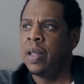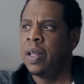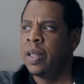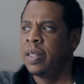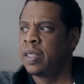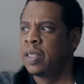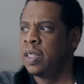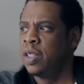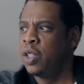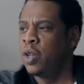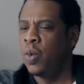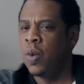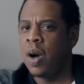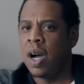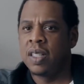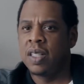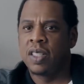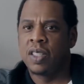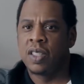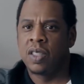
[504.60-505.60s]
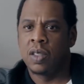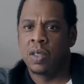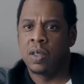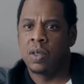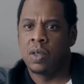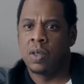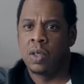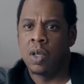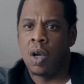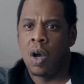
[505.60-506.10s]
even as public
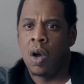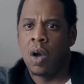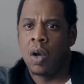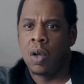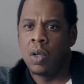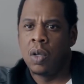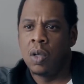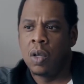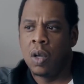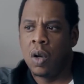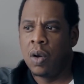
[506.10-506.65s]
opinion turned against